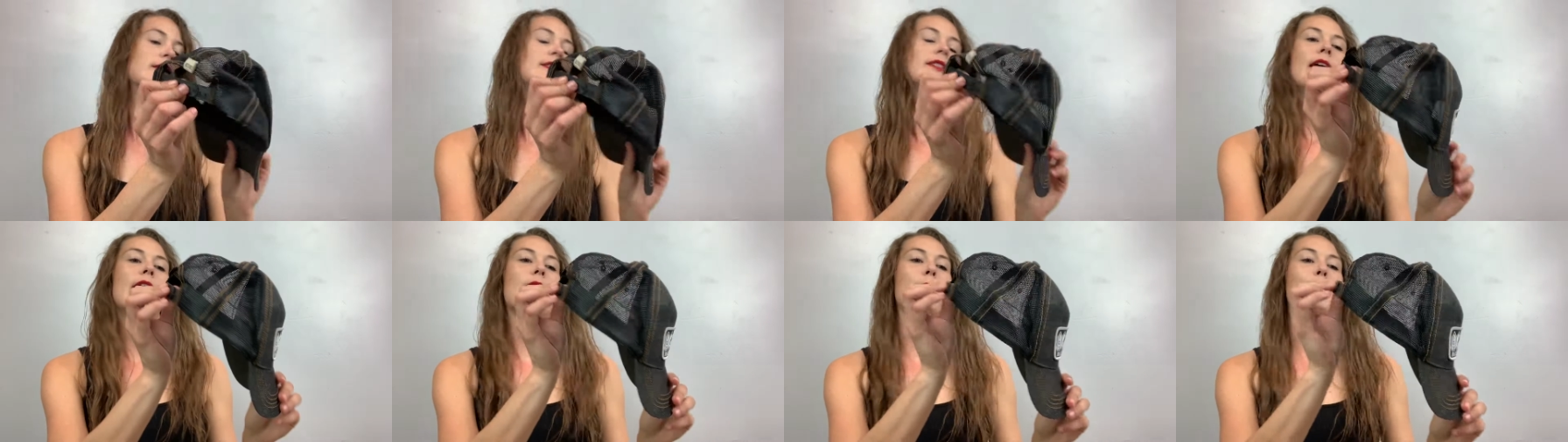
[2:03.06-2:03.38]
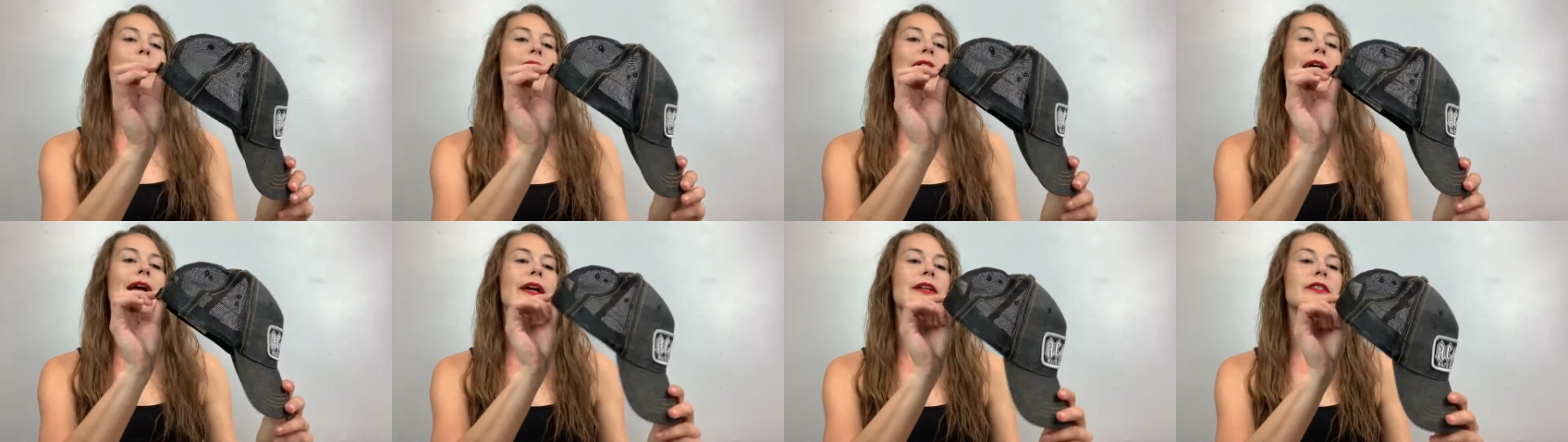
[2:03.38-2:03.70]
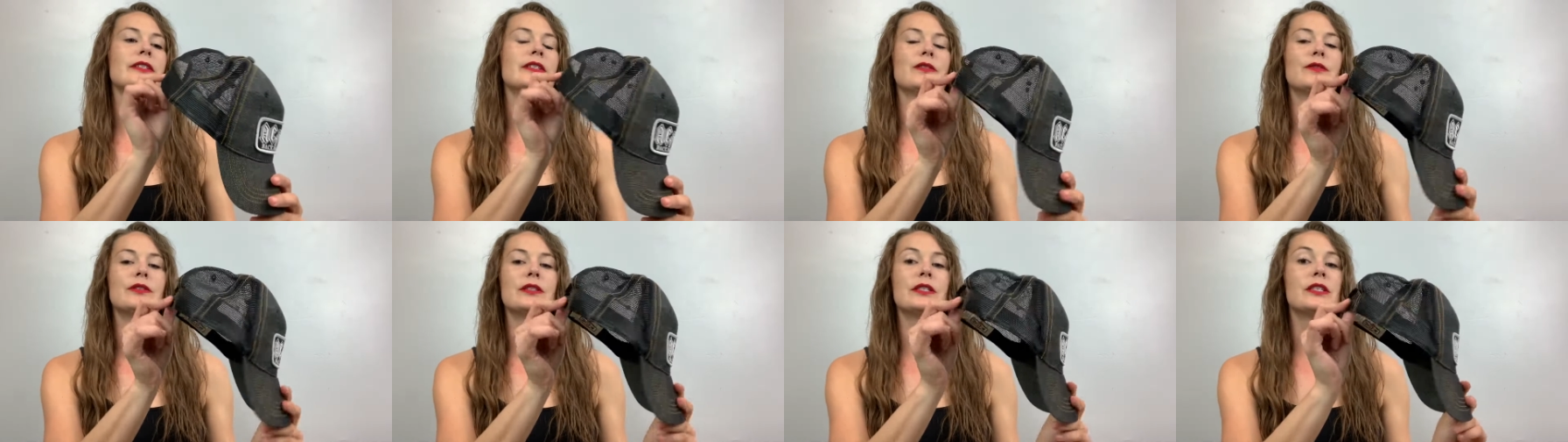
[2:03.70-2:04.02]
the snapback,
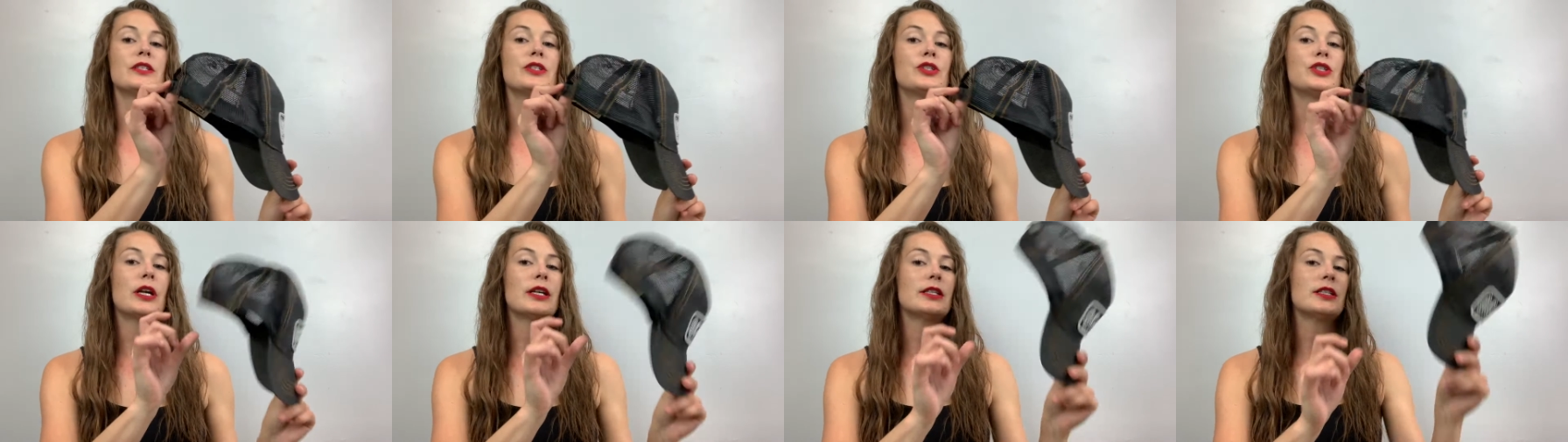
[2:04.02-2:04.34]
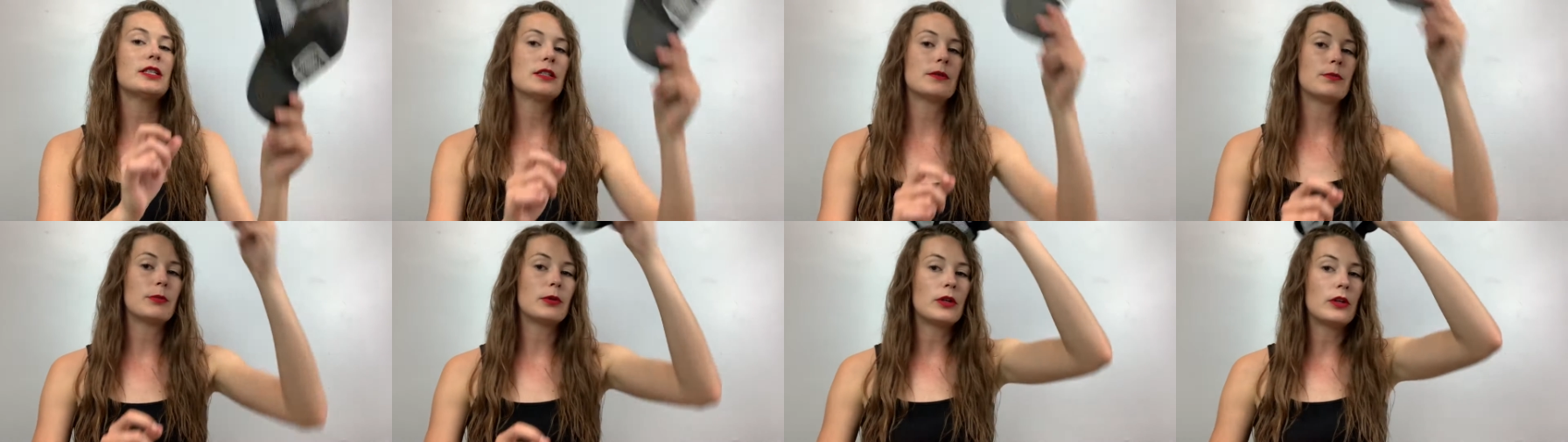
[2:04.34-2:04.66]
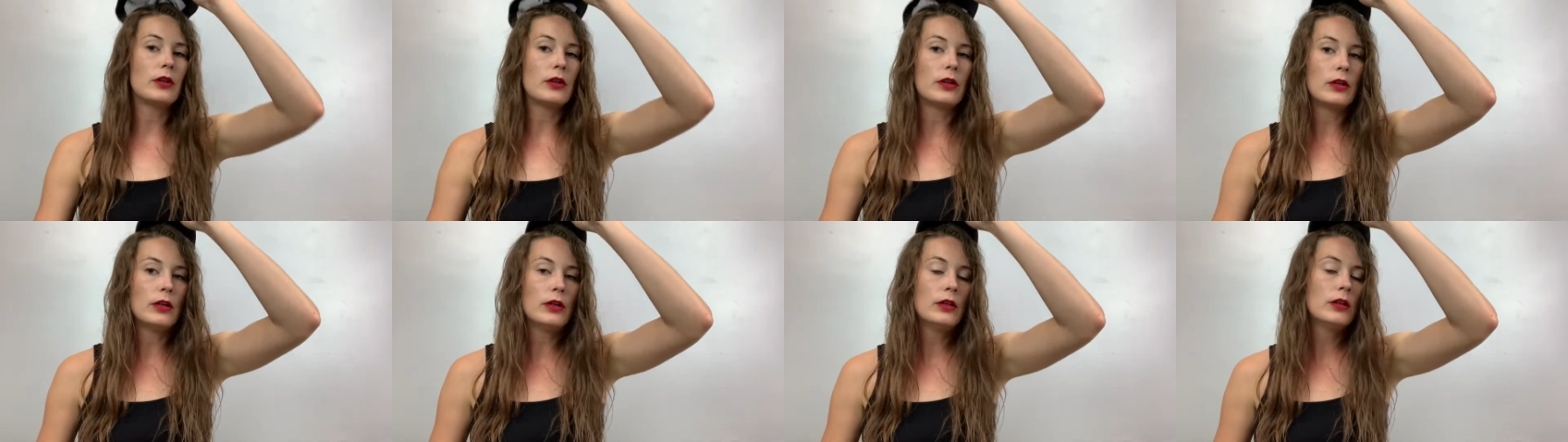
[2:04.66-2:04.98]
so it's
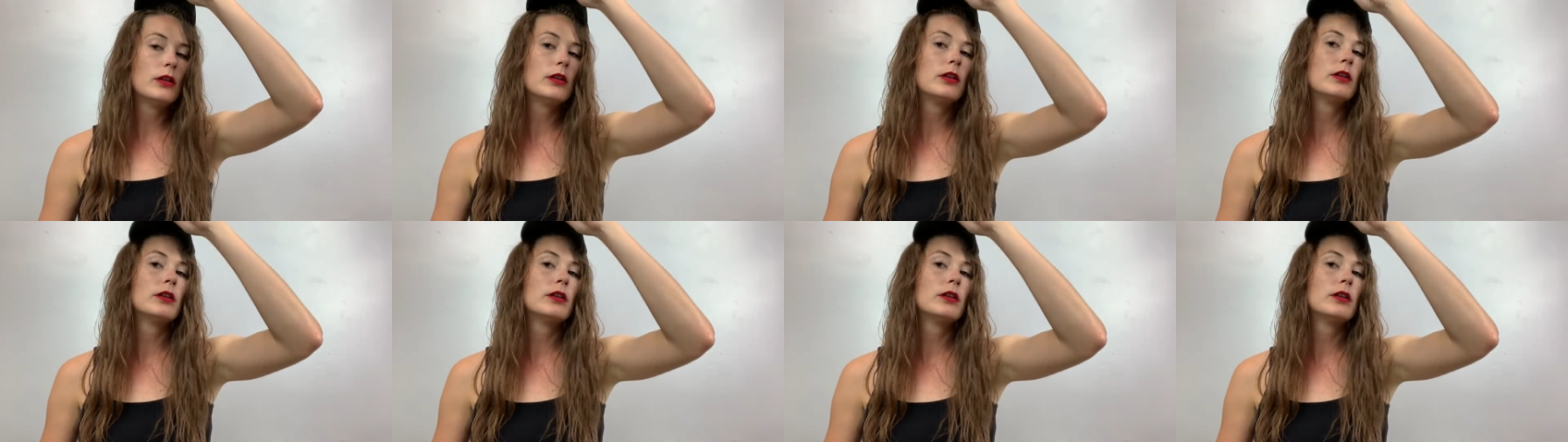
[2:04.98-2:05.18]
adjustable.